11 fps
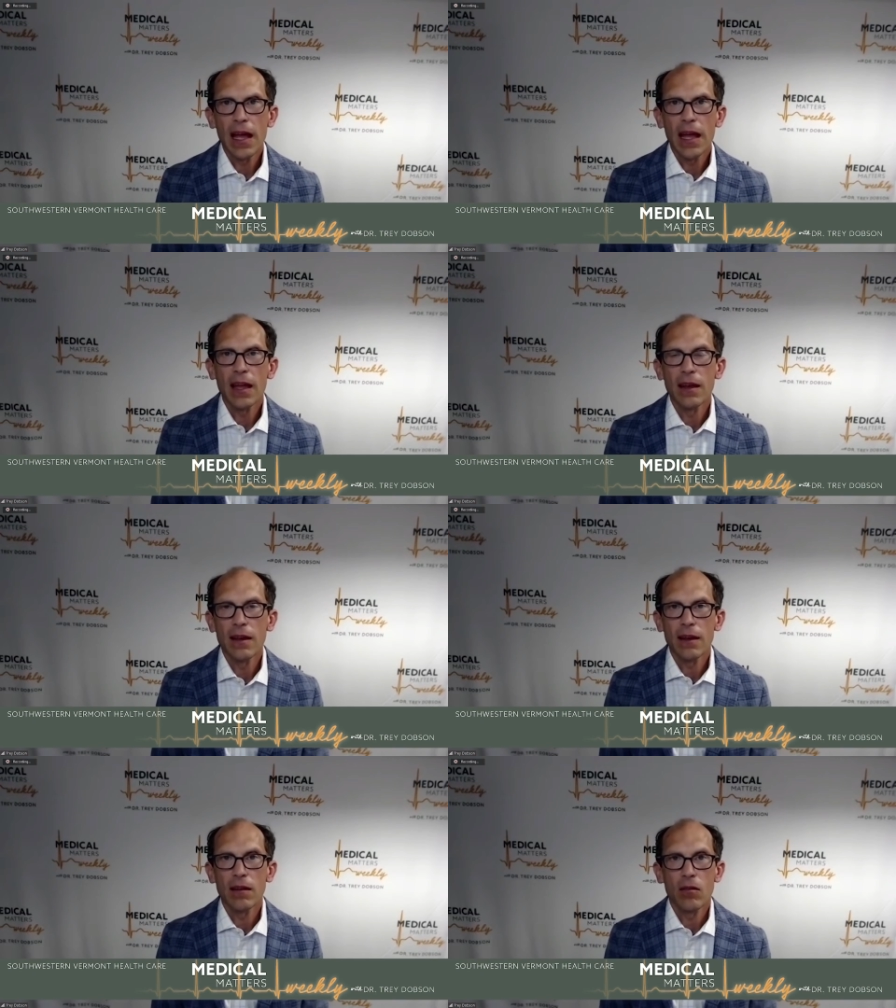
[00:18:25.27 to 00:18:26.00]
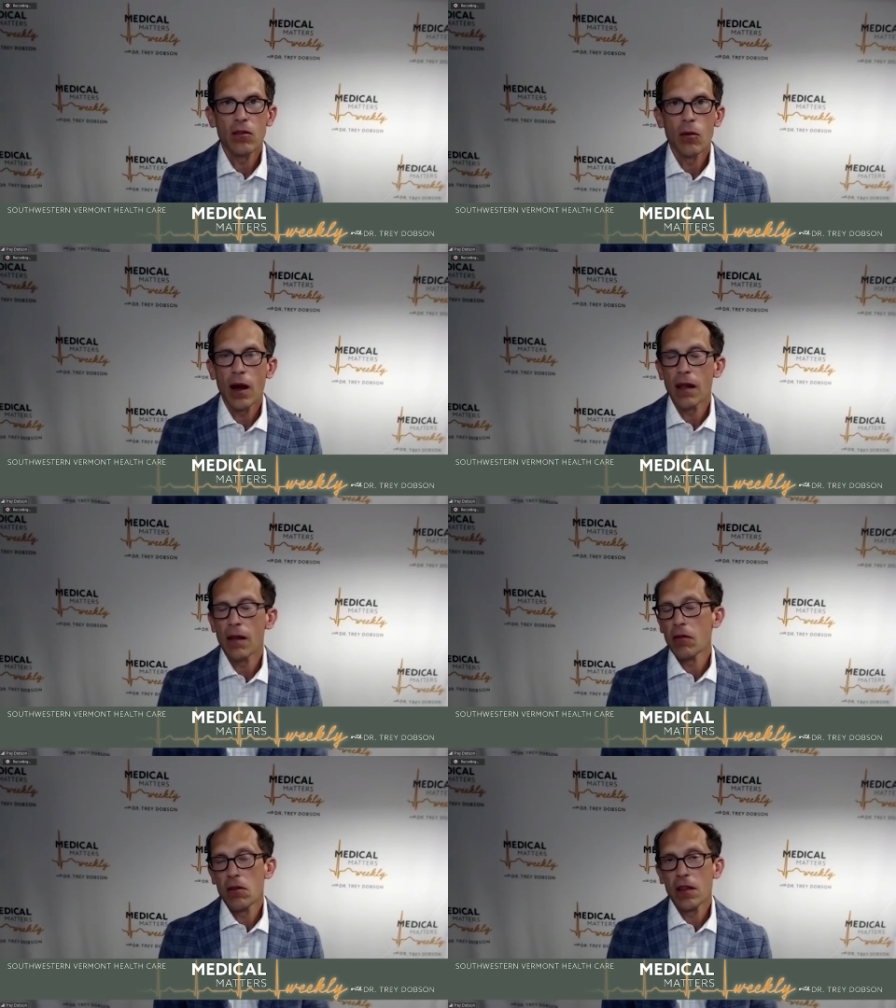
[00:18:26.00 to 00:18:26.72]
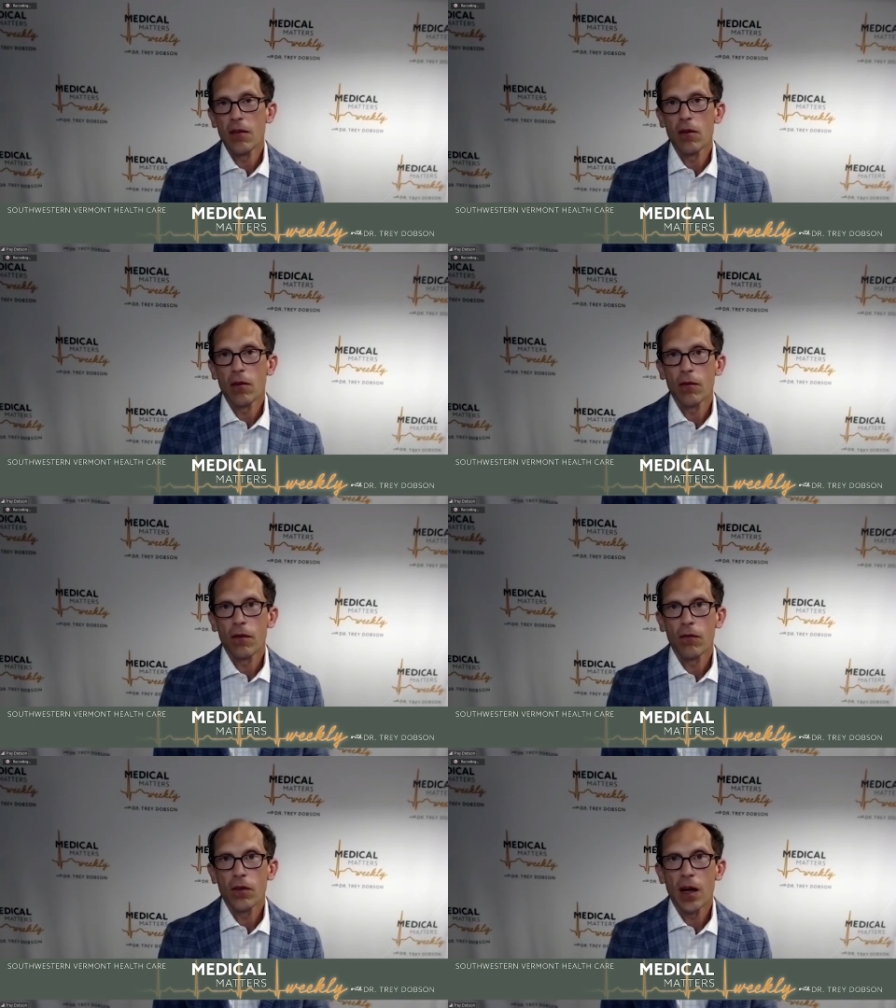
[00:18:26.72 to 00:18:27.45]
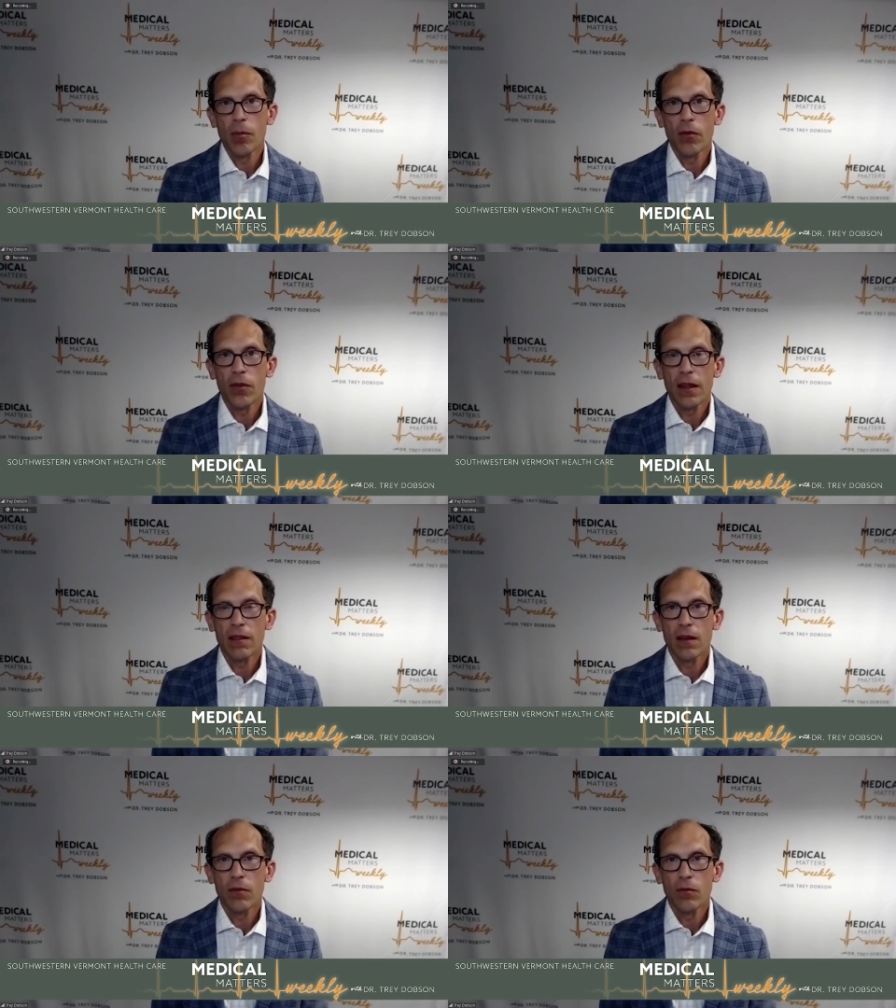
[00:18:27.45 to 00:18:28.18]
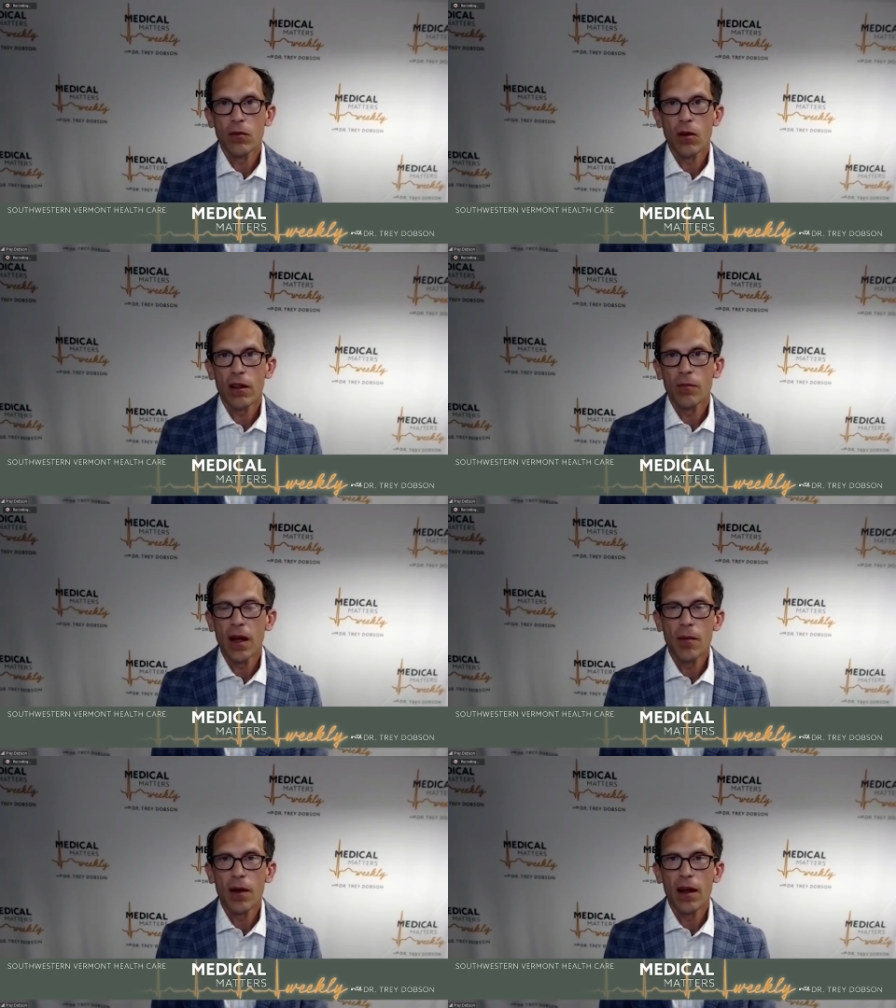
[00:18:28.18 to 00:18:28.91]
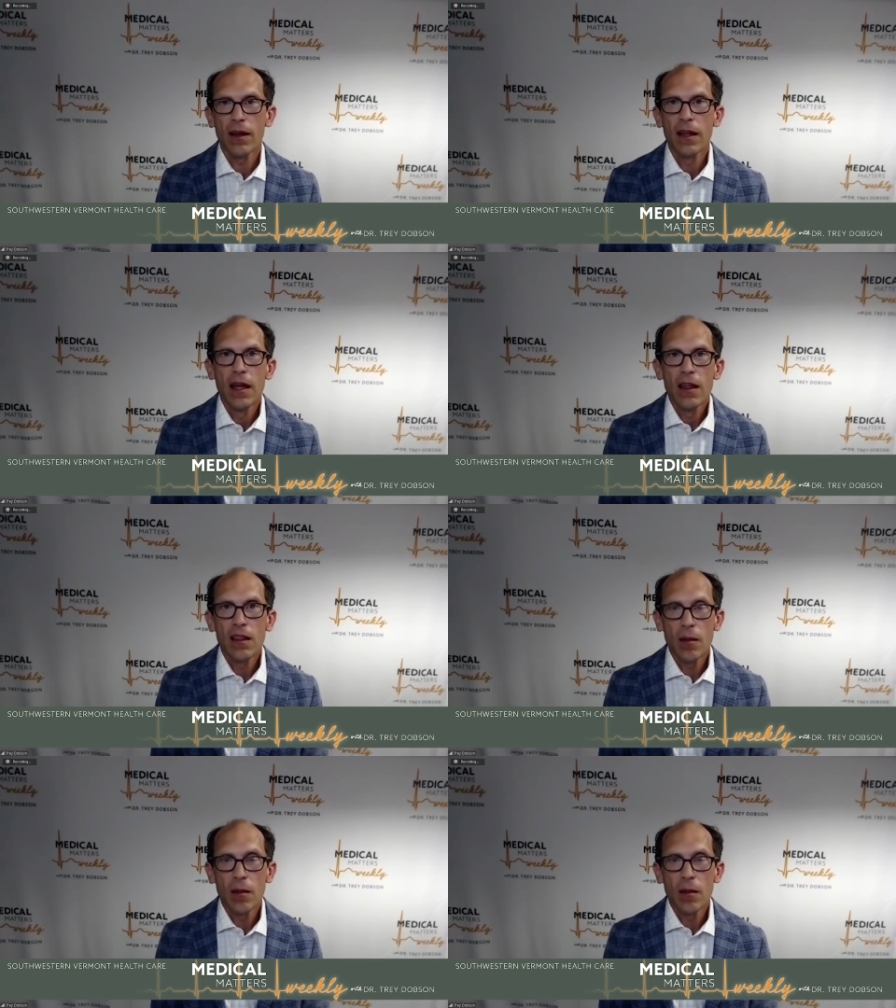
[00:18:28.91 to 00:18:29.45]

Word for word: And so I'll just give you a, couple things that have crossed my mind.